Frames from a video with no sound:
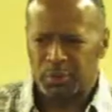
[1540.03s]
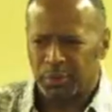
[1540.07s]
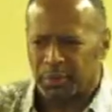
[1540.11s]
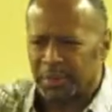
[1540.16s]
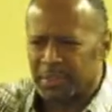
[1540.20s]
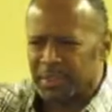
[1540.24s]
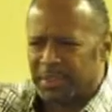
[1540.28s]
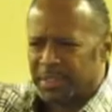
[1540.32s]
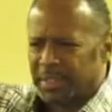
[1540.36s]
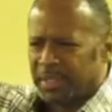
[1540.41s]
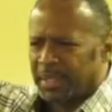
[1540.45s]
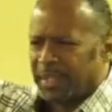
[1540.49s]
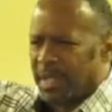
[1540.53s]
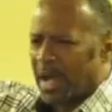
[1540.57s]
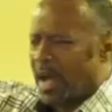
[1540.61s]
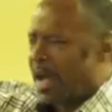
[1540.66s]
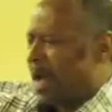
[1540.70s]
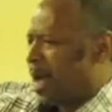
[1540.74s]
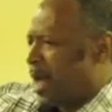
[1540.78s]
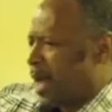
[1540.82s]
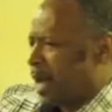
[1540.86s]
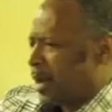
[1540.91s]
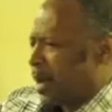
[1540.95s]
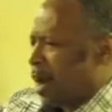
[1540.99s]
You can see
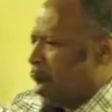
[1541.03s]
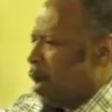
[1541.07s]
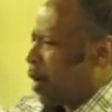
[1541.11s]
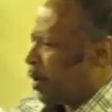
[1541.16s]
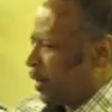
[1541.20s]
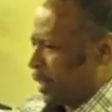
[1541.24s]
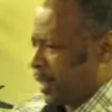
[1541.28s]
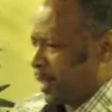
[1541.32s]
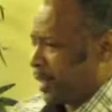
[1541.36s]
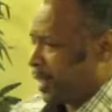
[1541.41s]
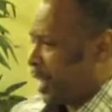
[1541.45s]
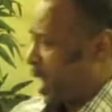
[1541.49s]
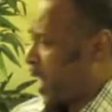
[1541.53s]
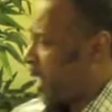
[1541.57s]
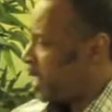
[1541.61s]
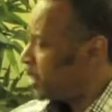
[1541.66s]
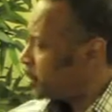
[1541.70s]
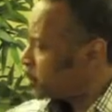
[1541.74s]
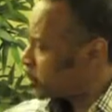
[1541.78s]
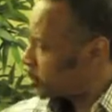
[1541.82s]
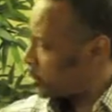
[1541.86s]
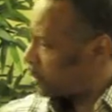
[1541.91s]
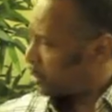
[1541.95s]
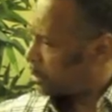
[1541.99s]
God all in
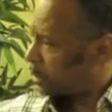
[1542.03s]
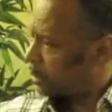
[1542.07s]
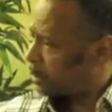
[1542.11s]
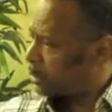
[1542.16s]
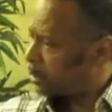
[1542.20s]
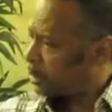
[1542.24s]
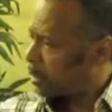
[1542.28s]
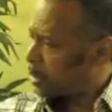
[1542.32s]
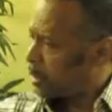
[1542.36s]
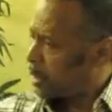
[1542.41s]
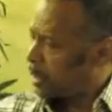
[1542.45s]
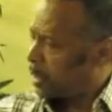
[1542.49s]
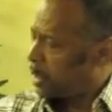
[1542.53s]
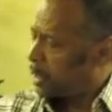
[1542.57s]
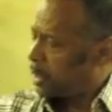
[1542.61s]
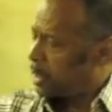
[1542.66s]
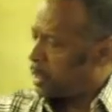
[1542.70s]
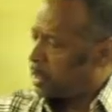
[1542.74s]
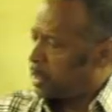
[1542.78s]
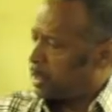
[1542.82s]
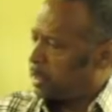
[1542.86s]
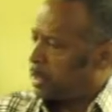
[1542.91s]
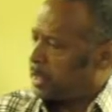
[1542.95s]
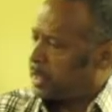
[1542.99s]
nature.
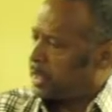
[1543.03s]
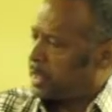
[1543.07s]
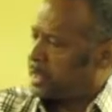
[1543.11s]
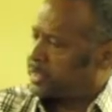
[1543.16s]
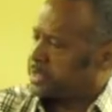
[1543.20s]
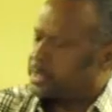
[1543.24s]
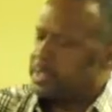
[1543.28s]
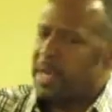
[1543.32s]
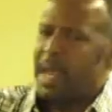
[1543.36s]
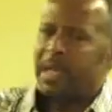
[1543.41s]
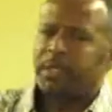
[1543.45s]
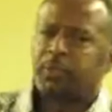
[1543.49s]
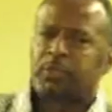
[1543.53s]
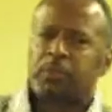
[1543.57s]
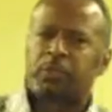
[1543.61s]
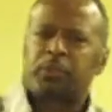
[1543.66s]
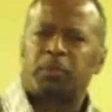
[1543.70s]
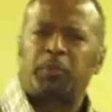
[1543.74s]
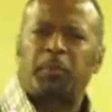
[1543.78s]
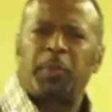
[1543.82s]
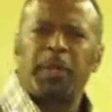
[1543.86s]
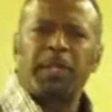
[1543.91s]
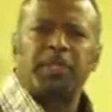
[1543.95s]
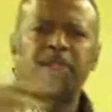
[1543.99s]
His nature
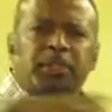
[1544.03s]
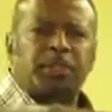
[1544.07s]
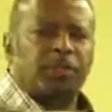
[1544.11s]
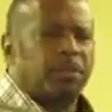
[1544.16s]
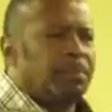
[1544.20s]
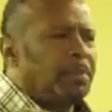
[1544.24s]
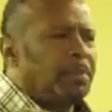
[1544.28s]
speaks to